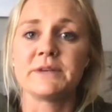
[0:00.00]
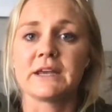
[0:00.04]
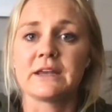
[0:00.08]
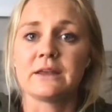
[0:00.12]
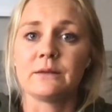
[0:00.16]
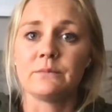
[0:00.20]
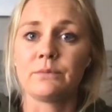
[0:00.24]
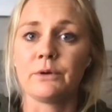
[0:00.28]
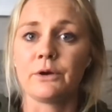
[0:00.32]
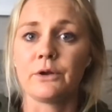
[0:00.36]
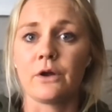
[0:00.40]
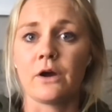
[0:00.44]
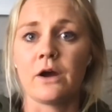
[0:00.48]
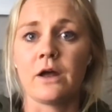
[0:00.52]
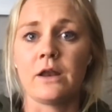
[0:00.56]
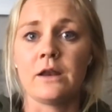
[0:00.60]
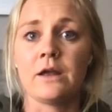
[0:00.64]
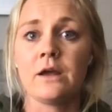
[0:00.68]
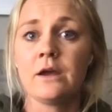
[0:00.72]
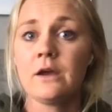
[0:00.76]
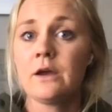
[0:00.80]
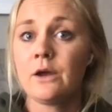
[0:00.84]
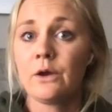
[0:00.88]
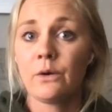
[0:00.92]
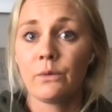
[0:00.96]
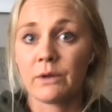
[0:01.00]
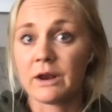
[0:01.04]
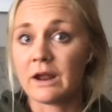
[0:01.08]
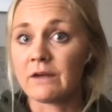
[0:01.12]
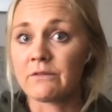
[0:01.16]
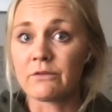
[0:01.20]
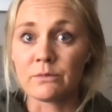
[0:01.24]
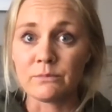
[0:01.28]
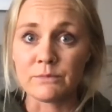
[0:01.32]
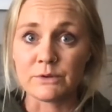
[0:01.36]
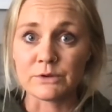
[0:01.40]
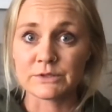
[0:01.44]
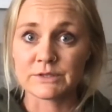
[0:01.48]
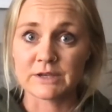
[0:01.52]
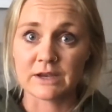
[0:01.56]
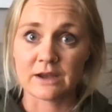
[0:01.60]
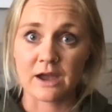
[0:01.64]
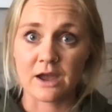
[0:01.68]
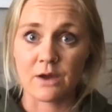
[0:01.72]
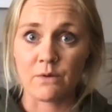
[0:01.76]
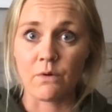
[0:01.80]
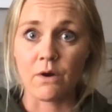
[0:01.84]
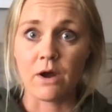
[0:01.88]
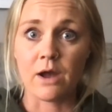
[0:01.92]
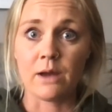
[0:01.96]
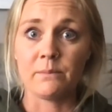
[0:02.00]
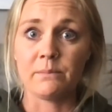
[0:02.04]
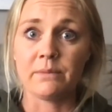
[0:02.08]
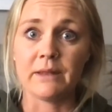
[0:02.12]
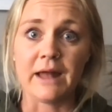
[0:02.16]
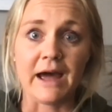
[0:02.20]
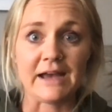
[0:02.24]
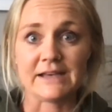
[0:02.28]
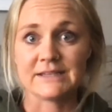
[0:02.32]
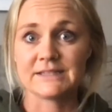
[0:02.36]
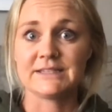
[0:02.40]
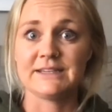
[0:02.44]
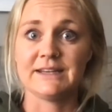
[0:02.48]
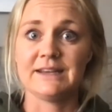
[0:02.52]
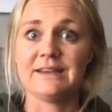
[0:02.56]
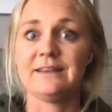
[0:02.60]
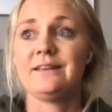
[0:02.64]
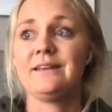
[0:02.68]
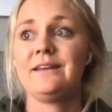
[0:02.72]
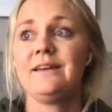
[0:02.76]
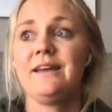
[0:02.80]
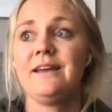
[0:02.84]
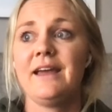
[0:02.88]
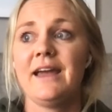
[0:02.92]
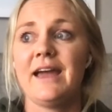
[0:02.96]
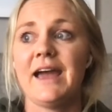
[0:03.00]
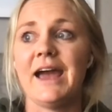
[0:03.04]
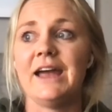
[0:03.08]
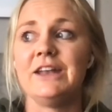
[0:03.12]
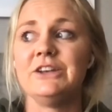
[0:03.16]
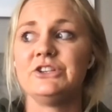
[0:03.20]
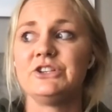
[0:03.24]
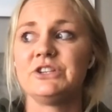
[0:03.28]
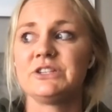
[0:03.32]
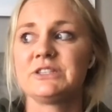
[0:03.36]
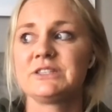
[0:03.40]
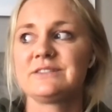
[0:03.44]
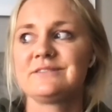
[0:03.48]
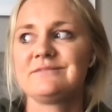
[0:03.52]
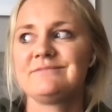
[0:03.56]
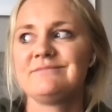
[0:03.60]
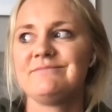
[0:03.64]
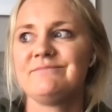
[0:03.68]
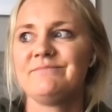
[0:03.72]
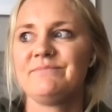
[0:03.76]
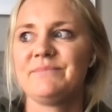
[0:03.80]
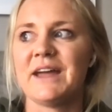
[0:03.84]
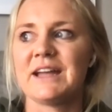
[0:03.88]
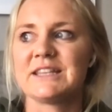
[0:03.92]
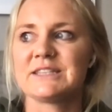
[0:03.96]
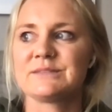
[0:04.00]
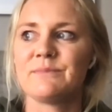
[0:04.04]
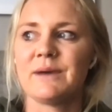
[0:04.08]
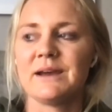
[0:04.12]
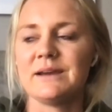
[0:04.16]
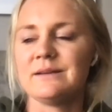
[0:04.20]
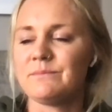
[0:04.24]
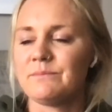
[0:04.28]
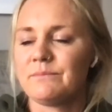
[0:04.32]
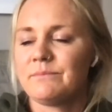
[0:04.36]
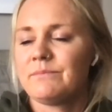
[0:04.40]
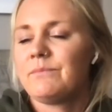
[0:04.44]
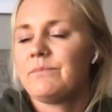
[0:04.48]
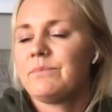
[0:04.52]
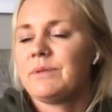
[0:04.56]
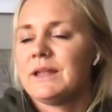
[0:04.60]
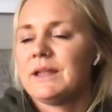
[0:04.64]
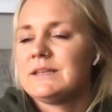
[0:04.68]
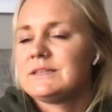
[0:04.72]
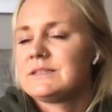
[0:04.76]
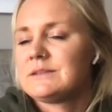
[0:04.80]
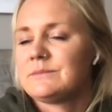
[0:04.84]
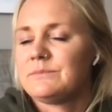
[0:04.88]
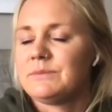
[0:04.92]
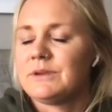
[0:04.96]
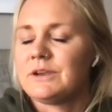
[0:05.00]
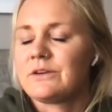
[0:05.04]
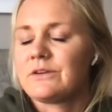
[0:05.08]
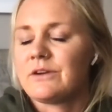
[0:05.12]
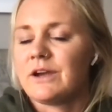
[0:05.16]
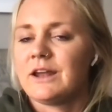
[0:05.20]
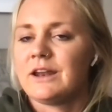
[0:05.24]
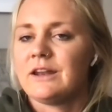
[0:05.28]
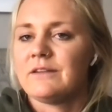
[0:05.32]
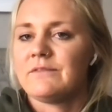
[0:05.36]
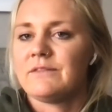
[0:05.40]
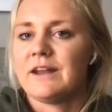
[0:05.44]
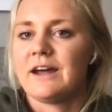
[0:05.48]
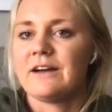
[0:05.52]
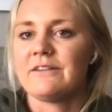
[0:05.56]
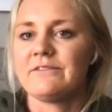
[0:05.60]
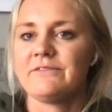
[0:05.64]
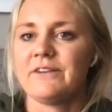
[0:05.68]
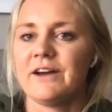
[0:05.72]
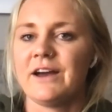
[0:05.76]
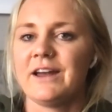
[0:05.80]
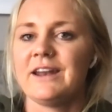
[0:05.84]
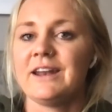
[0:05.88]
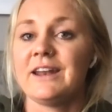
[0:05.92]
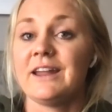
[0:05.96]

I can put on whatever music I want, blast it, and just that's my place to be creative and have fun.